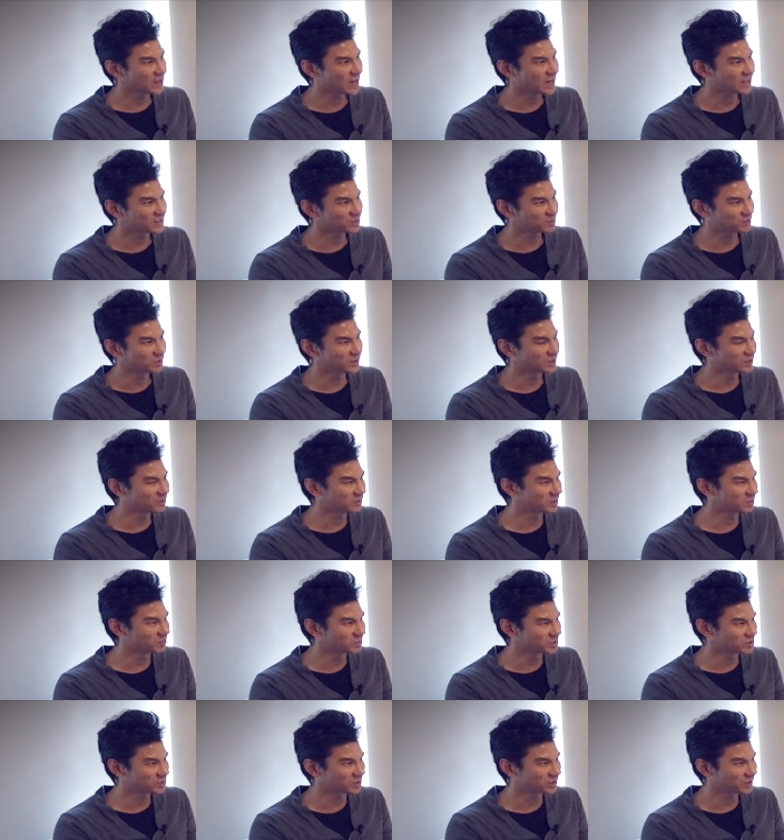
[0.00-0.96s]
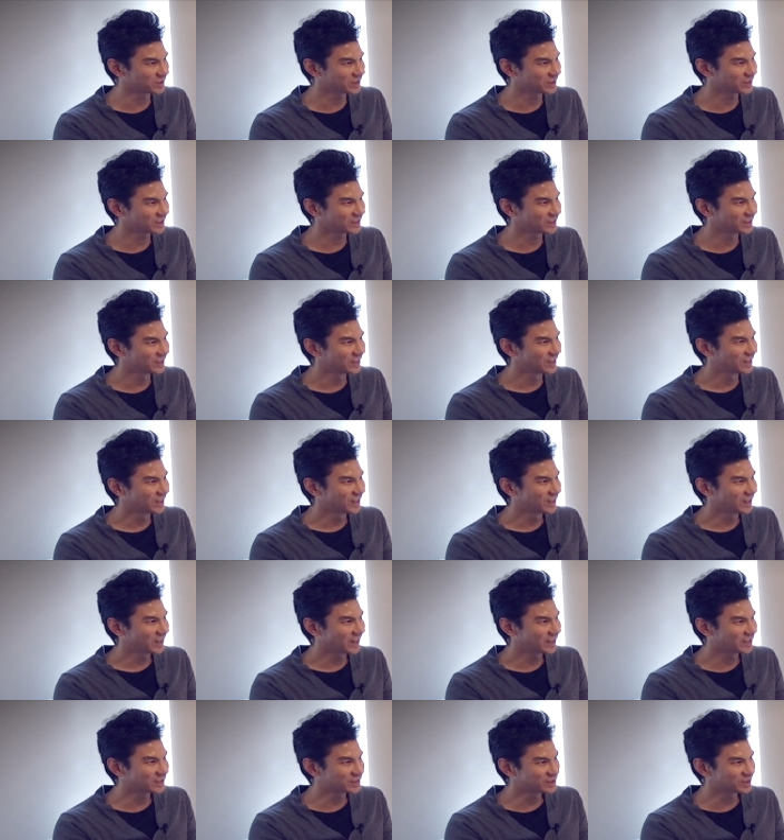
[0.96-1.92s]
task relevant maturity,
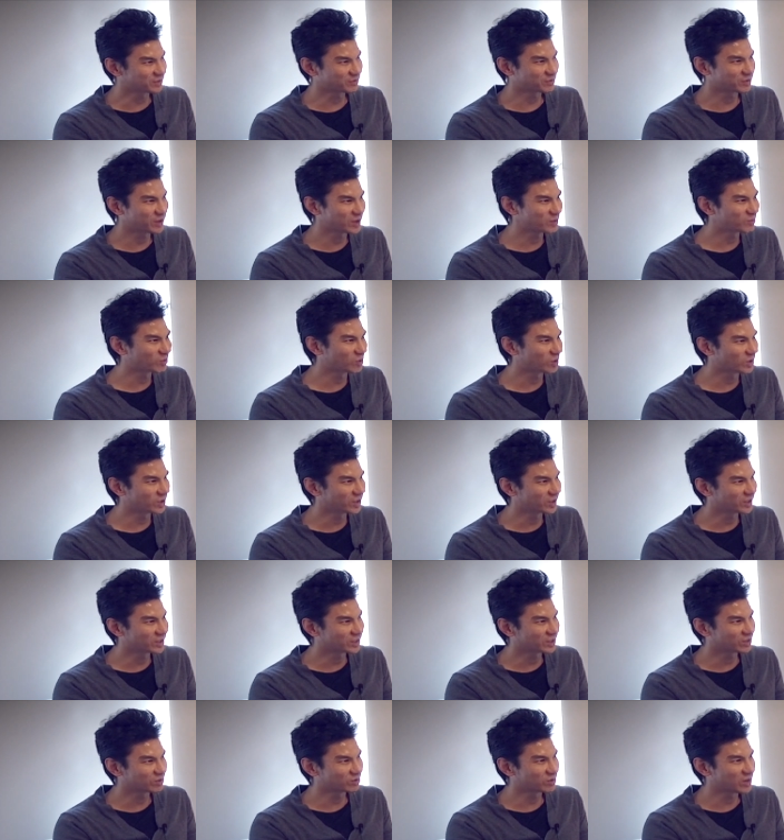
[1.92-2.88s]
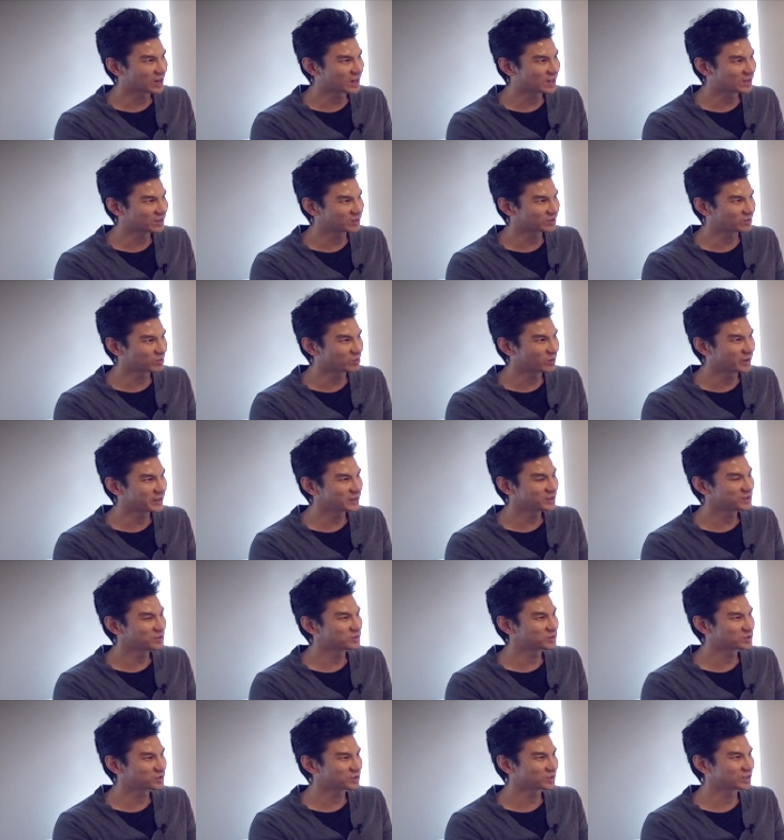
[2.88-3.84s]
mm-hmm. and it's a framework around when
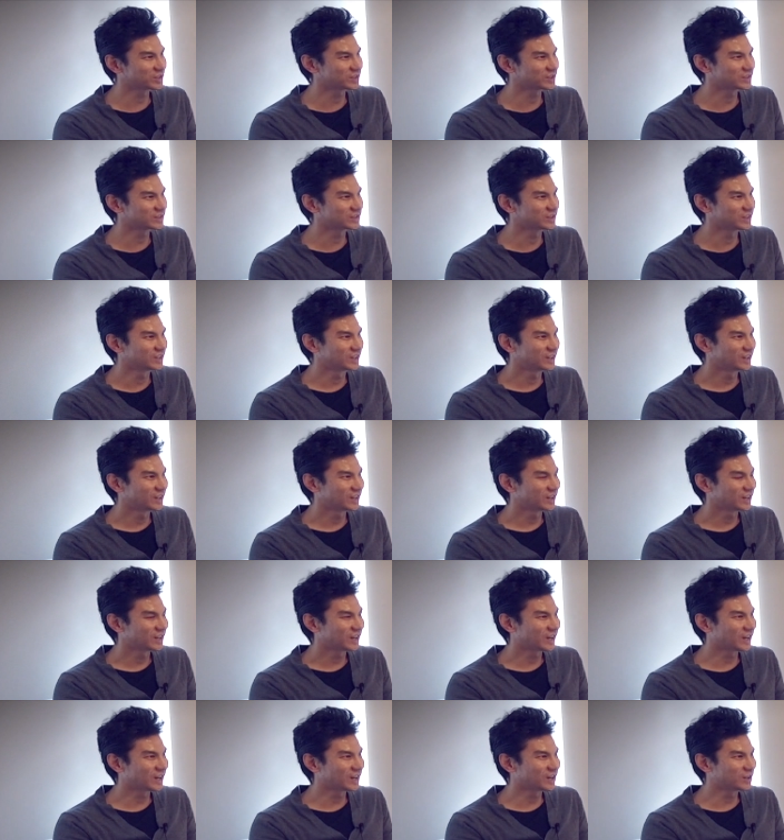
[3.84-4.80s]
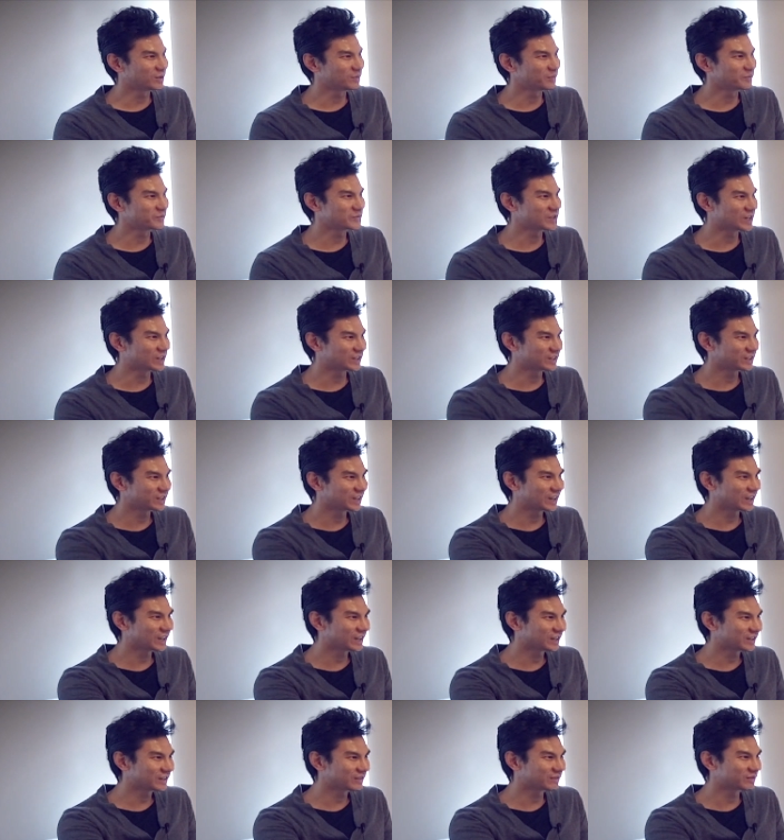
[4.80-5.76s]
you should
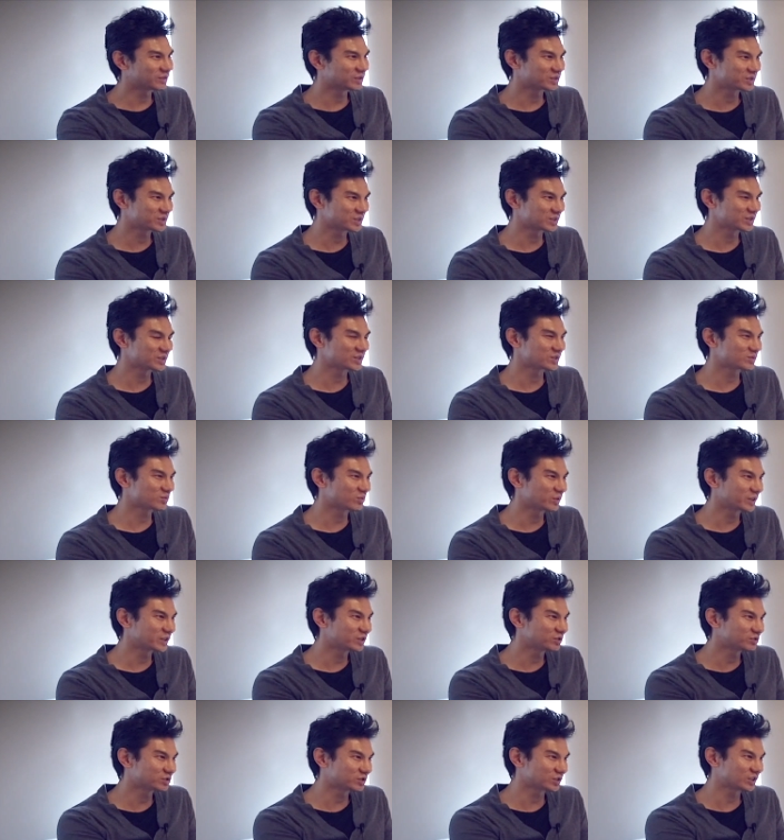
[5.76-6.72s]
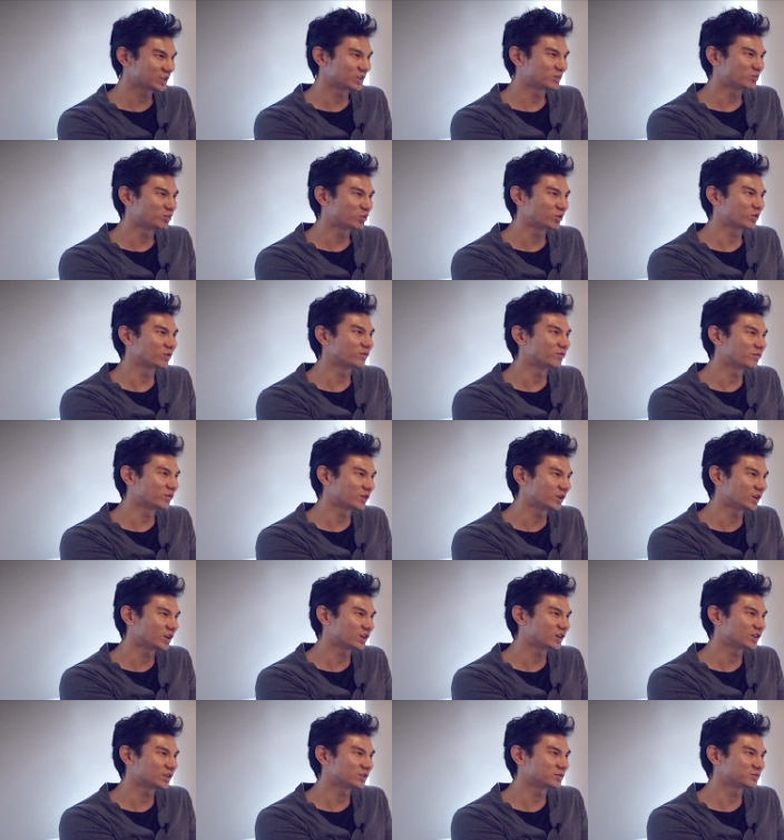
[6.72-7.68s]
delegate versus when you should get more
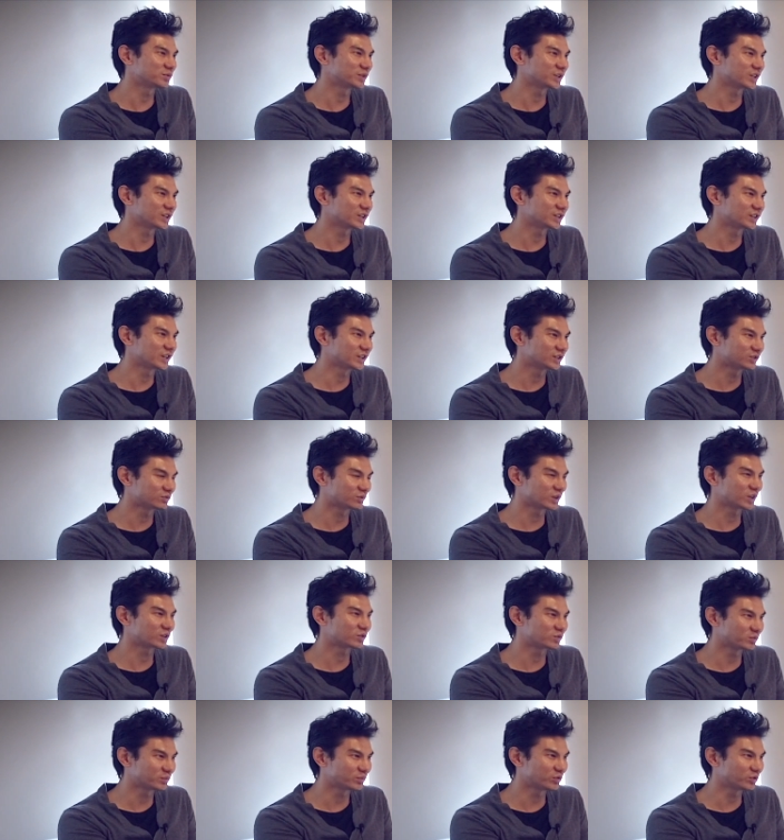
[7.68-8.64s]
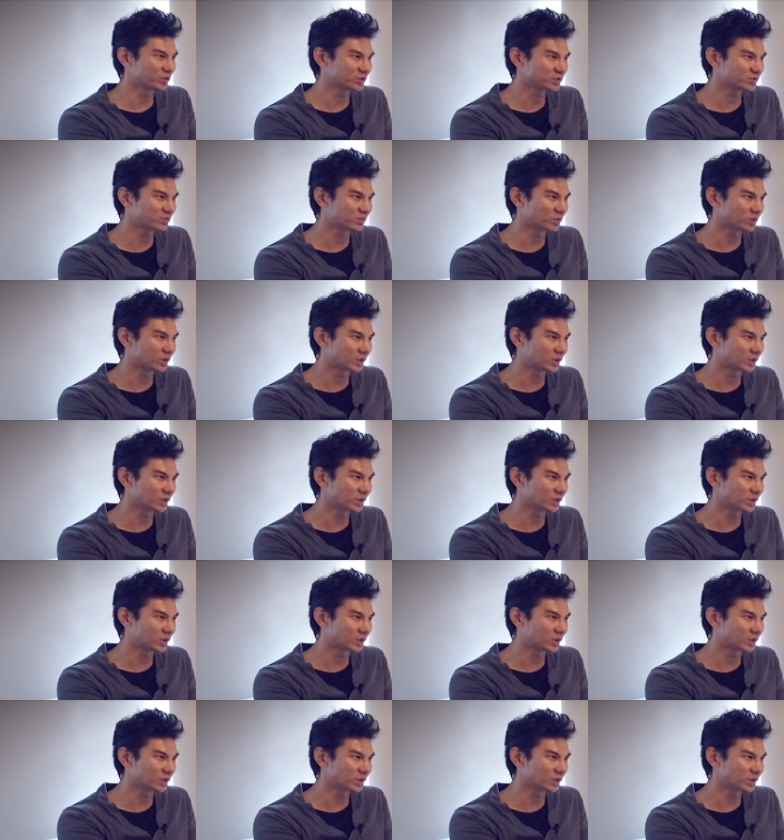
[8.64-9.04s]
involved in a direct report's